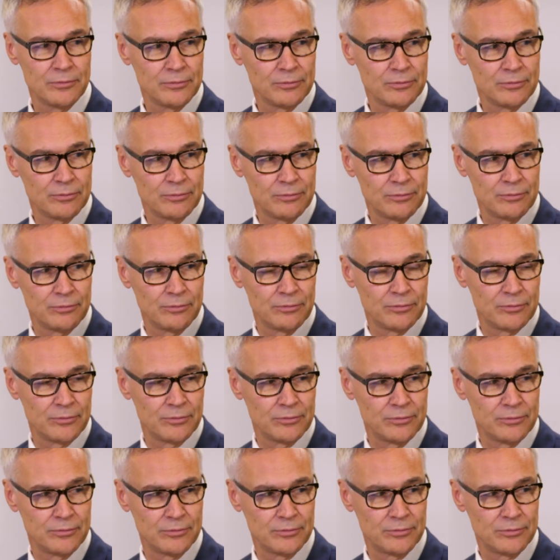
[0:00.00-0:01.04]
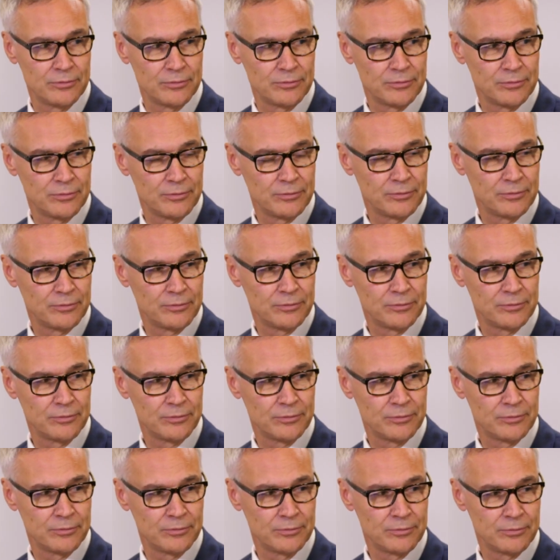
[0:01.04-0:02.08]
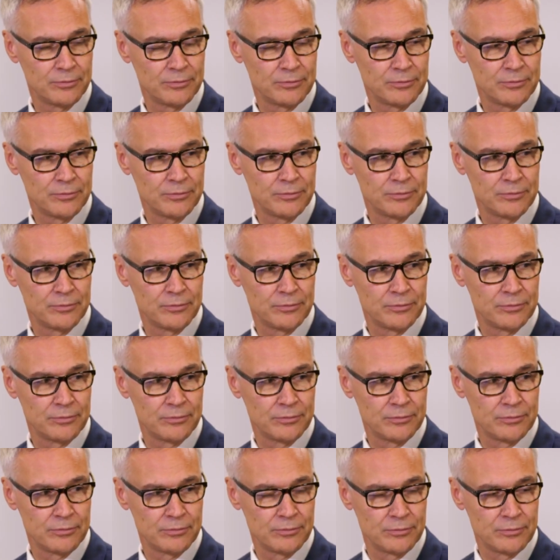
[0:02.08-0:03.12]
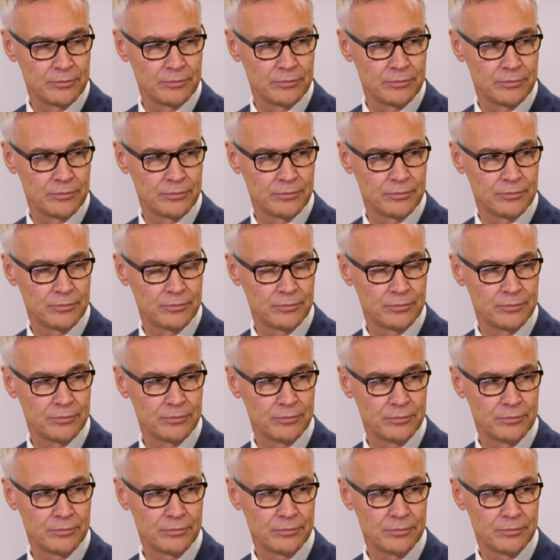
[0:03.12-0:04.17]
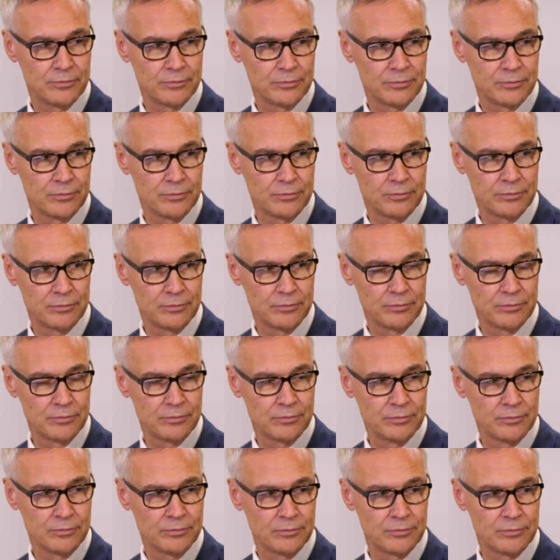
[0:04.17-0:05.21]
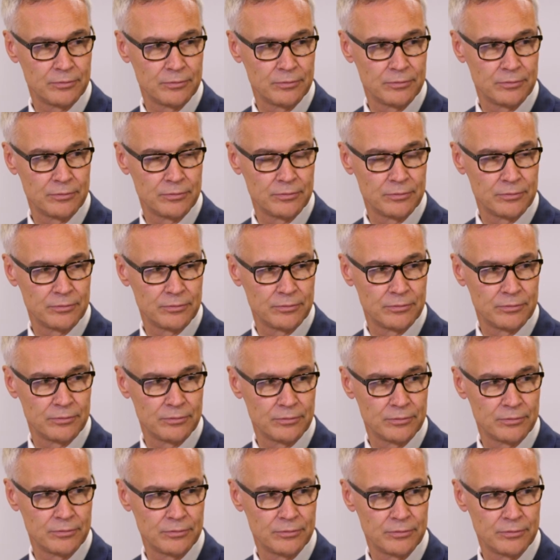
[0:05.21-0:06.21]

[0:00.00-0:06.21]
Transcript: No words are spoken by the person on screen.